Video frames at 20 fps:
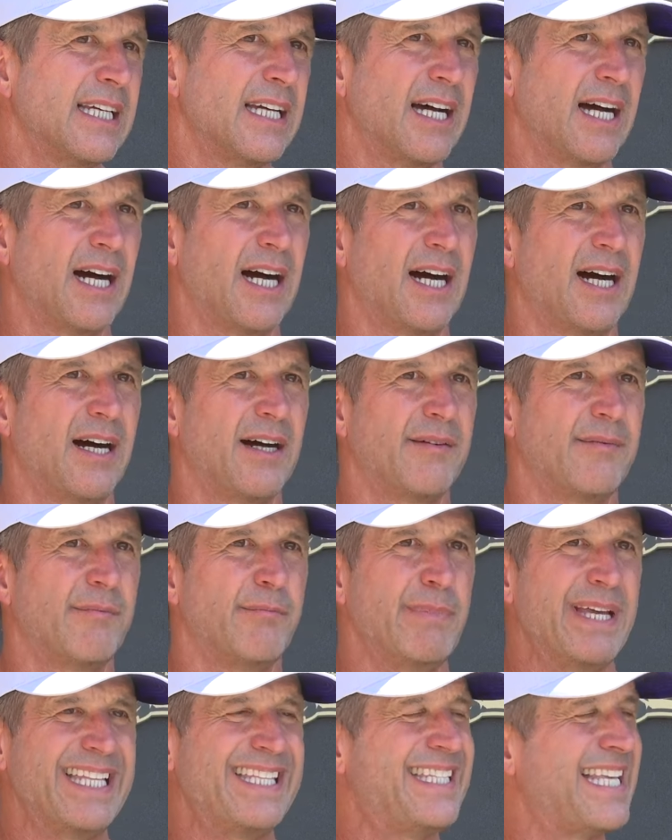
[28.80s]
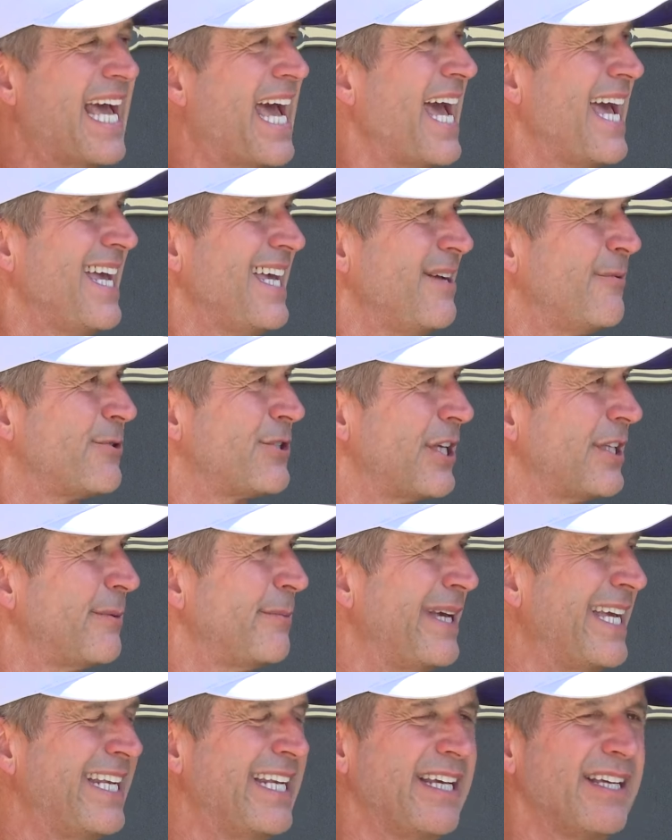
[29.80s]
uh, midday, was in the
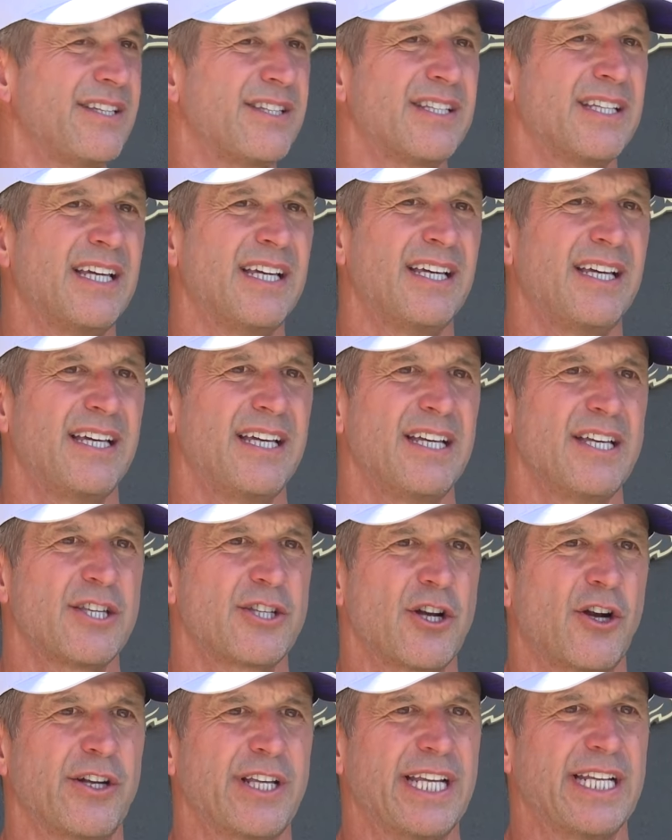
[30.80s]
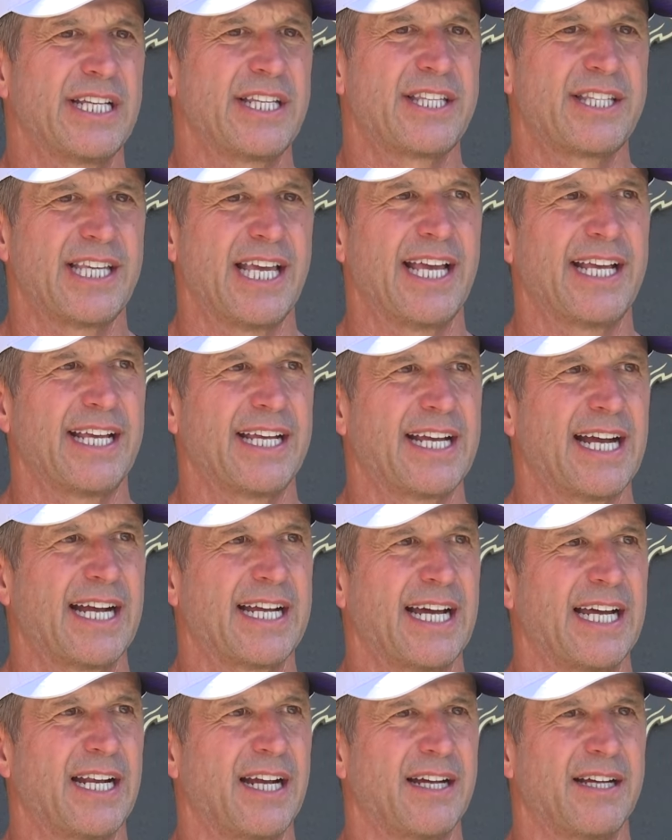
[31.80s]
meetings, started getting sick. It got
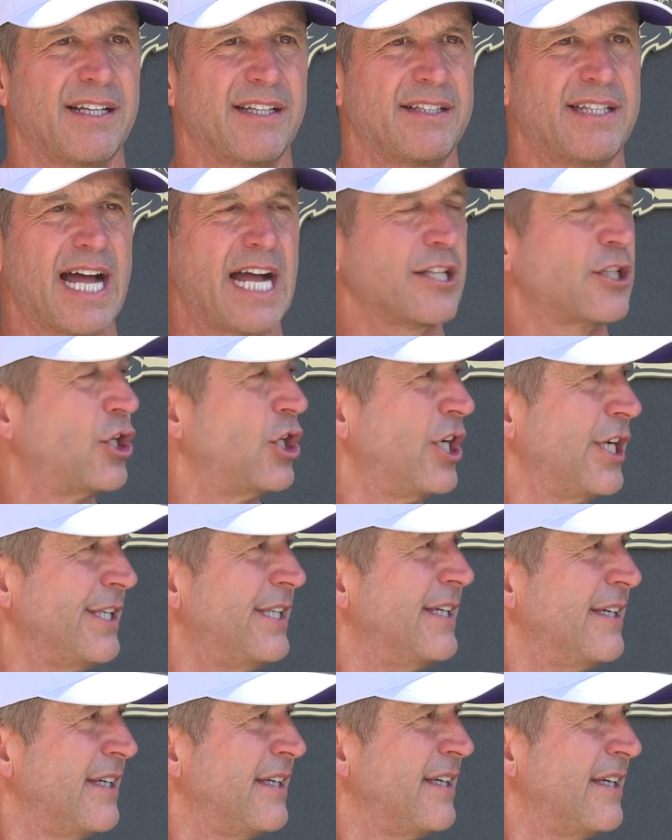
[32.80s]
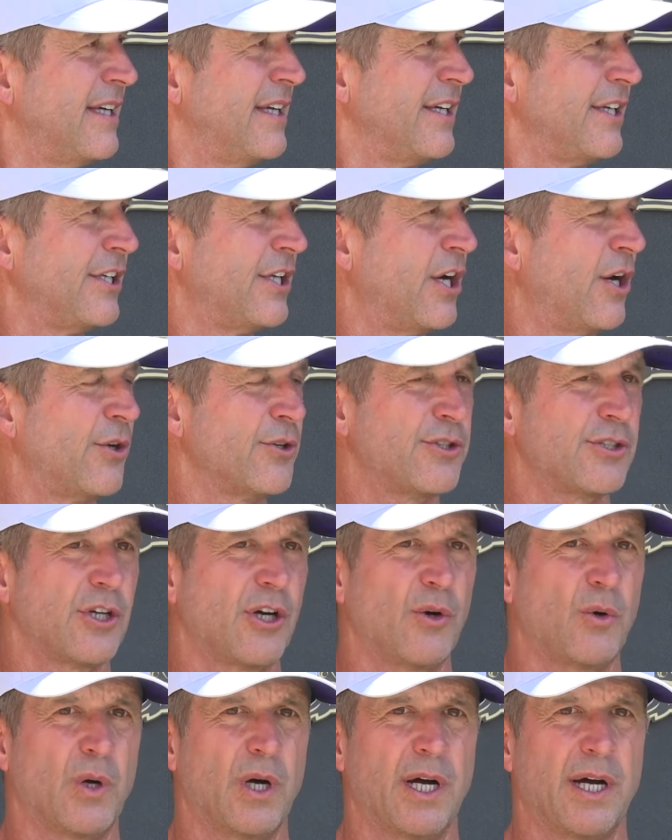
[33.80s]
kind of not good, you know,
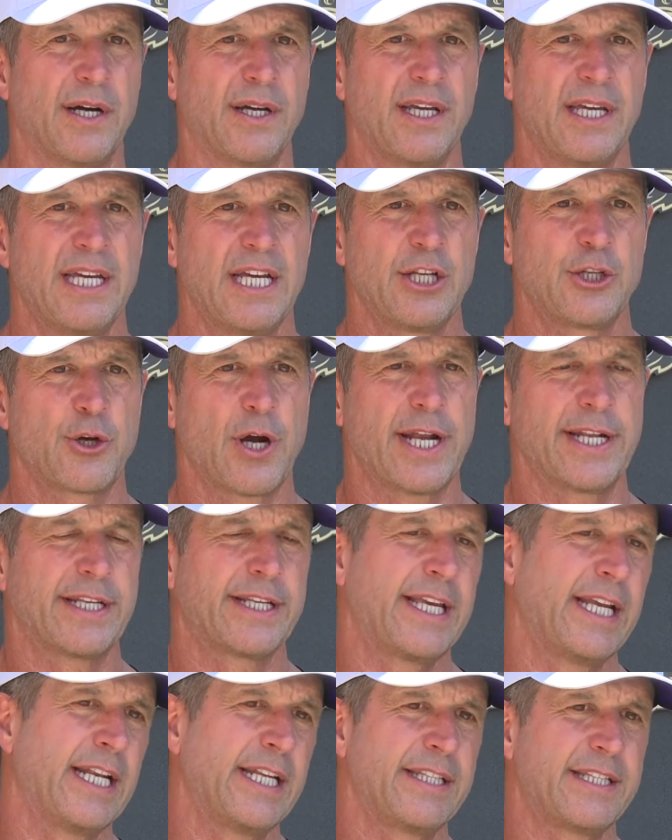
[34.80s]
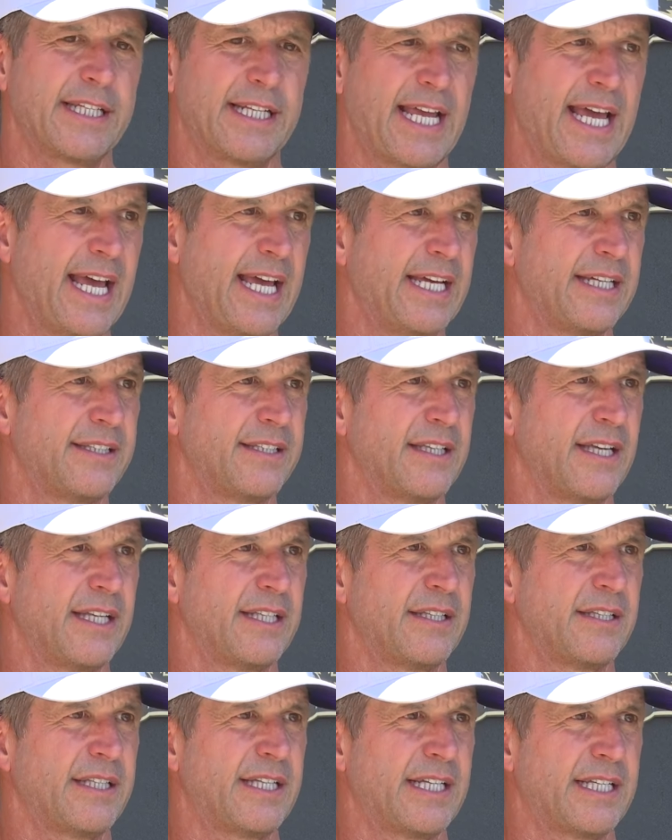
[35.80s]
so uh, tried to get in today and,
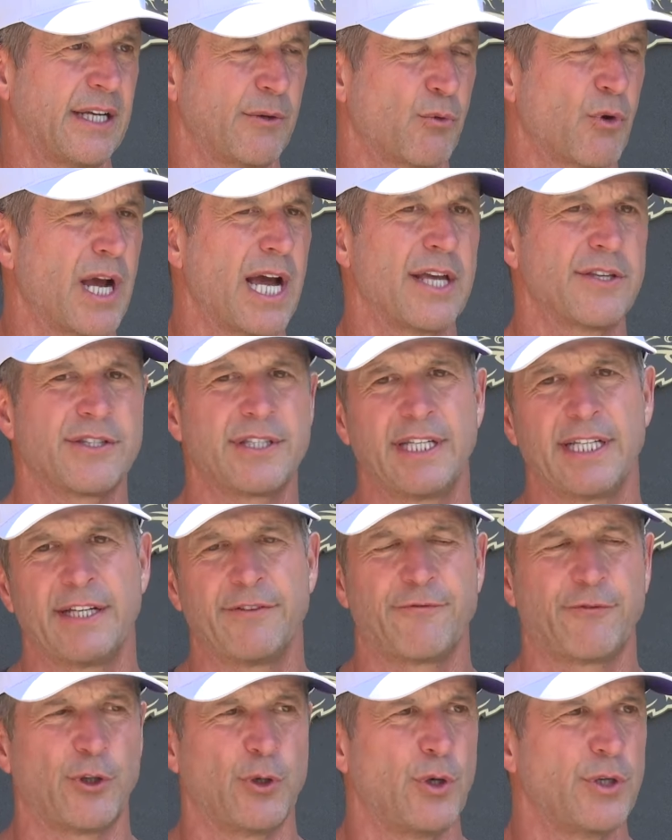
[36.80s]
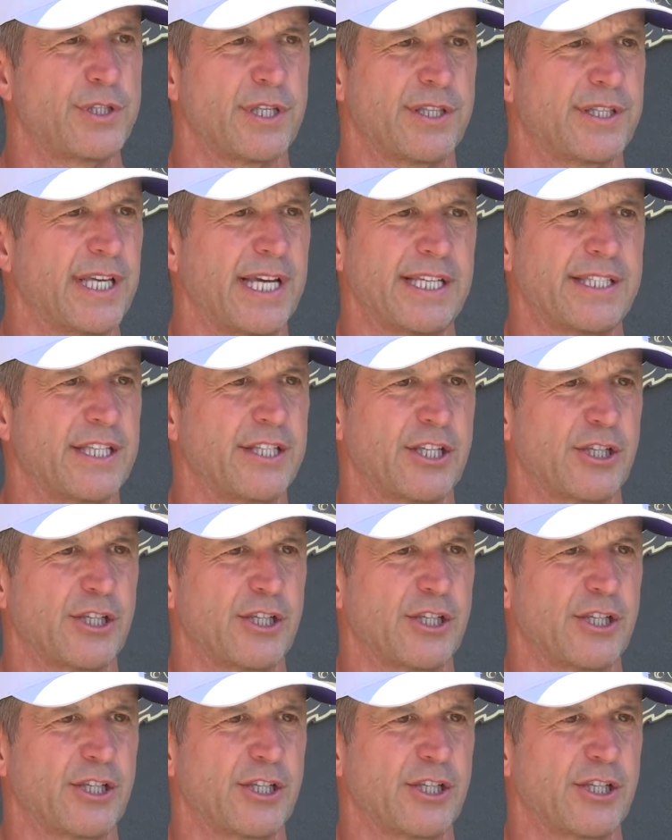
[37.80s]
and get rest and then get fluids and things. It